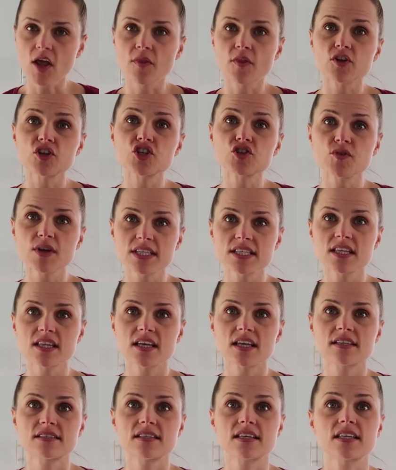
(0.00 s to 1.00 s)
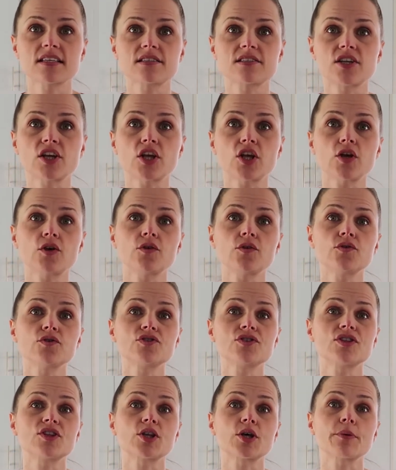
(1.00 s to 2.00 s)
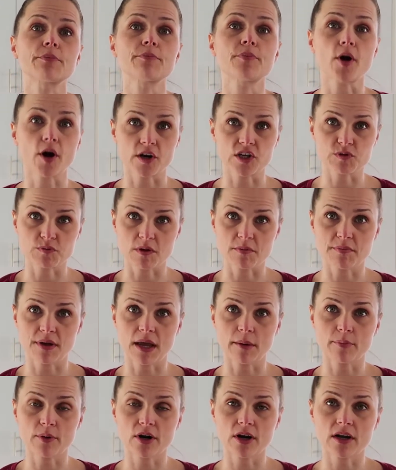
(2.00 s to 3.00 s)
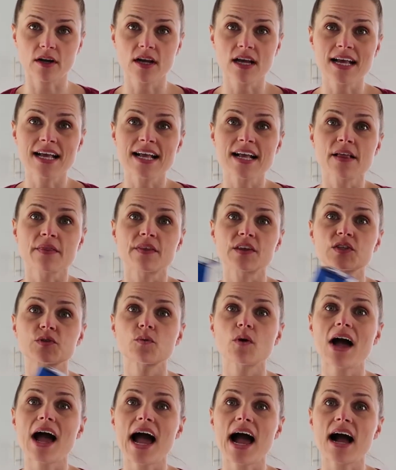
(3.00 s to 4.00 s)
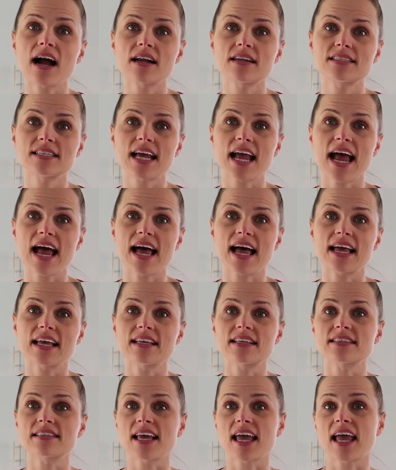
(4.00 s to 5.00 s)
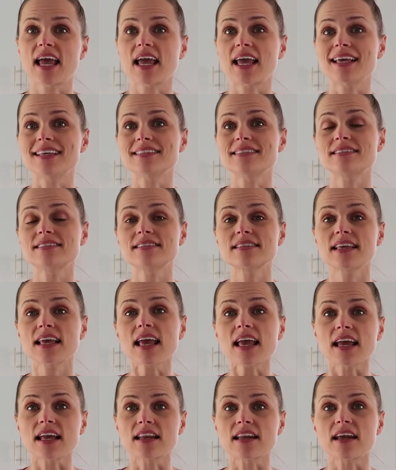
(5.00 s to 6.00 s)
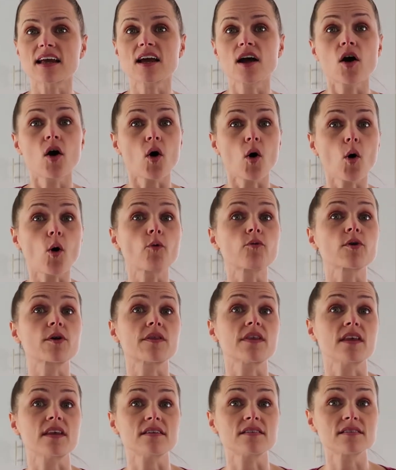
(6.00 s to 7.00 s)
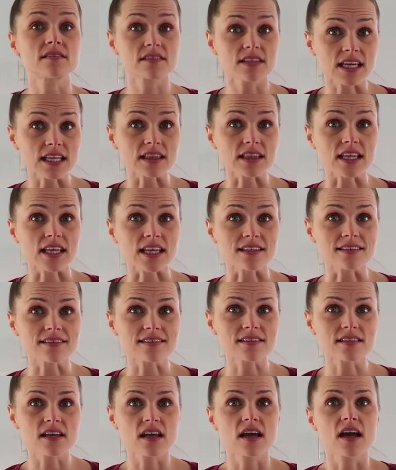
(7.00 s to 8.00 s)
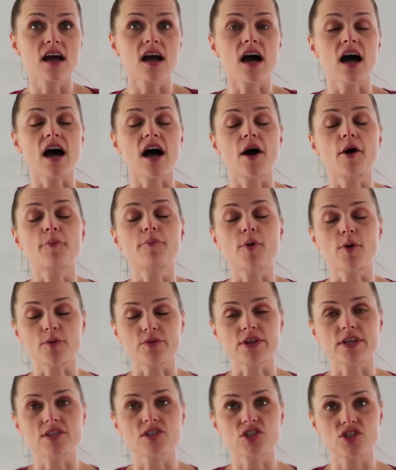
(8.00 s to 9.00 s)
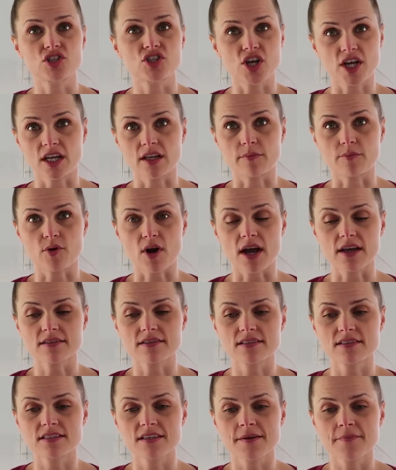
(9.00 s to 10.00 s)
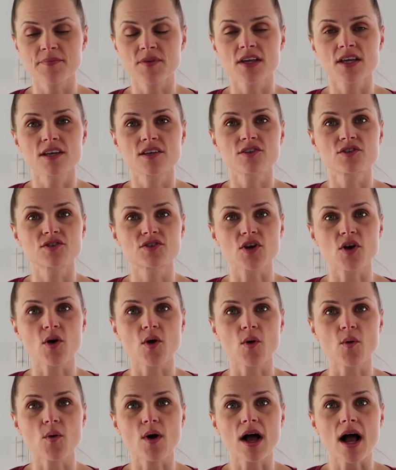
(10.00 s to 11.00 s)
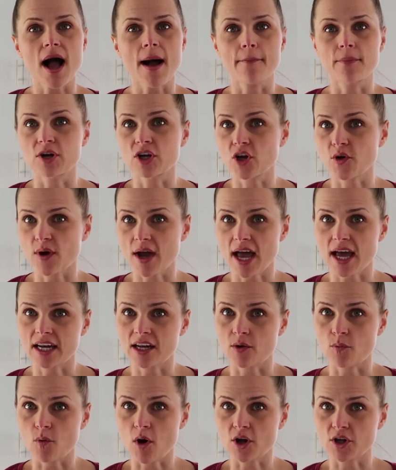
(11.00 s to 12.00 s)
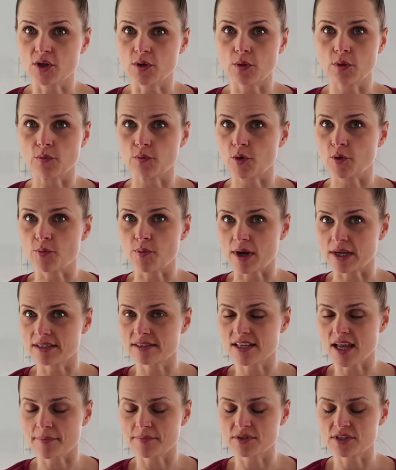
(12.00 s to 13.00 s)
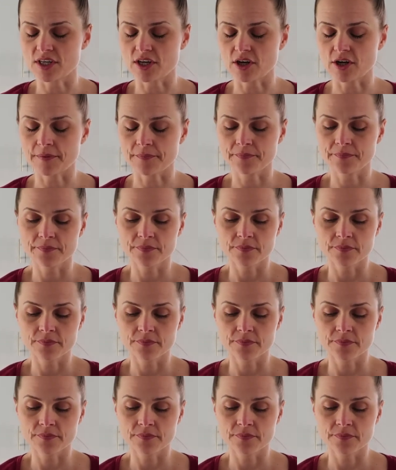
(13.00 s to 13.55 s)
The trick to this is to use the parchment paper. This will act as a skin over the skinless, boneless chicken breast. So I'm going to go ahead and walk you through my steps here.